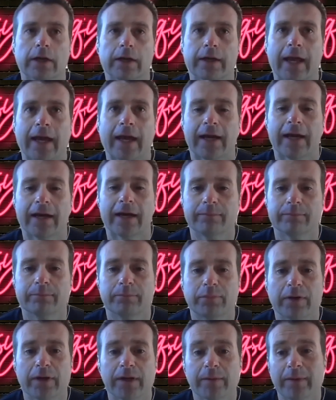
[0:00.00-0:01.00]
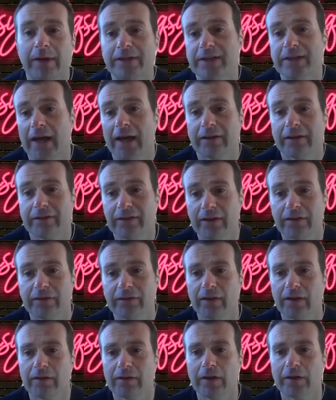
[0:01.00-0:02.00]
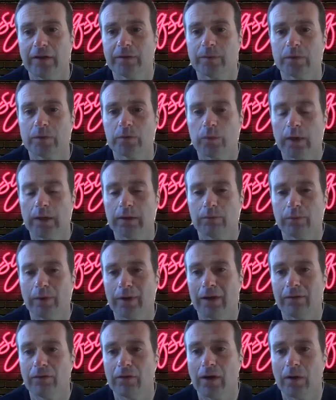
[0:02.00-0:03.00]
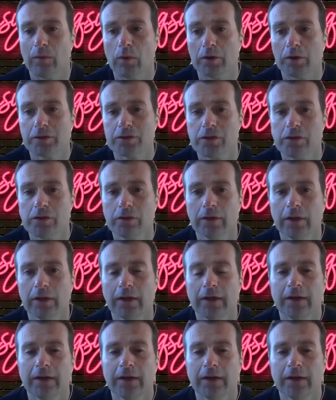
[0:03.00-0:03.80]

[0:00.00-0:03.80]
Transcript: can I pretty much access the investment whenever I want to?